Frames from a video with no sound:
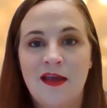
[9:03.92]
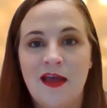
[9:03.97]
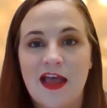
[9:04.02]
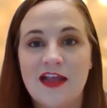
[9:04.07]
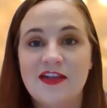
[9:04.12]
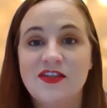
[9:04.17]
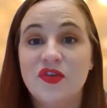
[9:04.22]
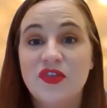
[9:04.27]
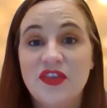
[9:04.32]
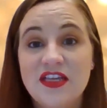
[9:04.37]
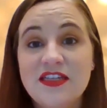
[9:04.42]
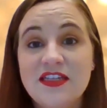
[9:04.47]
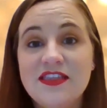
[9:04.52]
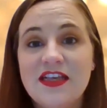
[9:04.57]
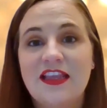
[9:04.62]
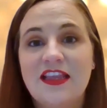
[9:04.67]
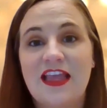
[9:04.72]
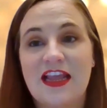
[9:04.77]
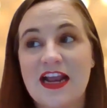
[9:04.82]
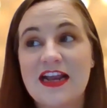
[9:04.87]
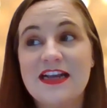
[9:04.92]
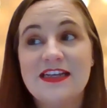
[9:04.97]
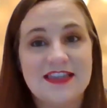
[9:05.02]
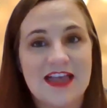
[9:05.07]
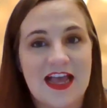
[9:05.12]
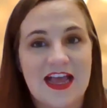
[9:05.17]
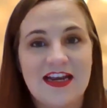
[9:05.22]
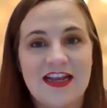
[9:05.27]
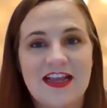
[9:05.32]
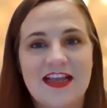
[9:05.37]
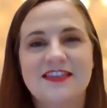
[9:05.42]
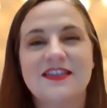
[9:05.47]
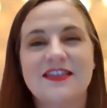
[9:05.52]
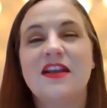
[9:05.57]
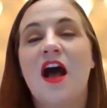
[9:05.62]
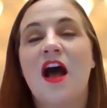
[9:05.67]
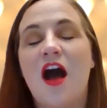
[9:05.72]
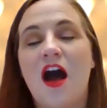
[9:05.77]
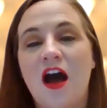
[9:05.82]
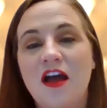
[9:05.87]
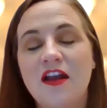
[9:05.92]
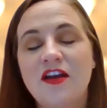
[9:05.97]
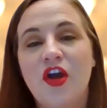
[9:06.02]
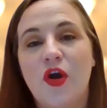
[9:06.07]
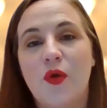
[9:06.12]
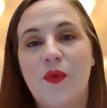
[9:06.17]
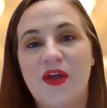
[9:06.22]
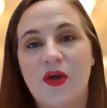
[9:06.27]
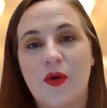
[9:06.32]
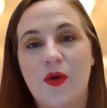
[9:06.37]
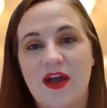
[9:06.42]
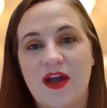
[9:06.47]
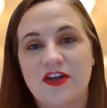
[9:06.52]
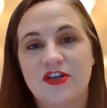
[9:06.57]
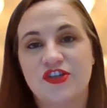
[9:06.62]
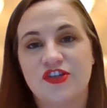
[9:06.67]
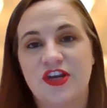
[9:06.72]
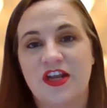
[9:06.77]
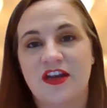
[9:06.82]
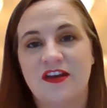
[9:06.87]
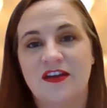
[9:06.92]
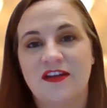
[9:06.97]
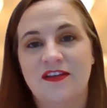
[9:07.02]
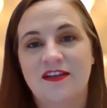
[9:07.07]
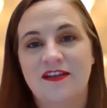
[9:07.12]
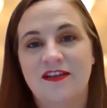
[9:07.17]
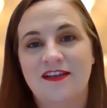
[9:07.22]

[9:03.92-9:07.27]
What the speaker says: And so this, like I said, is an ongoing question.